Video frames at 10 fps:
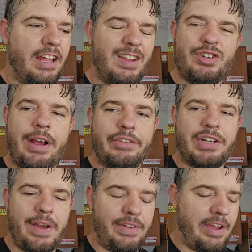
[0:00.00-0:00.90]
the drive
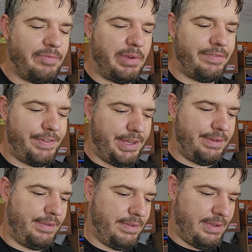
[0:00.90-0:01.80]
shaft gave me a fit.
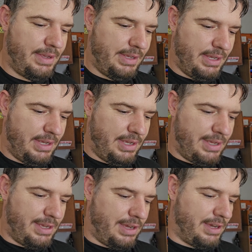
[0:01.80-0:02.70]

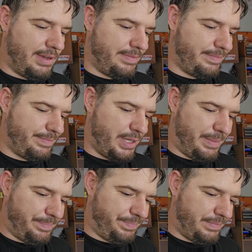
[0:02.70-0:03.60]
But
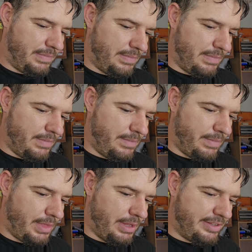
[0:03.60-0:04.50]

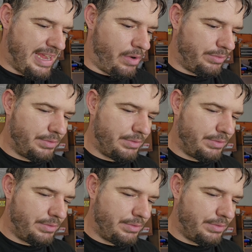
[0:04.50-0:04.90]
It's out.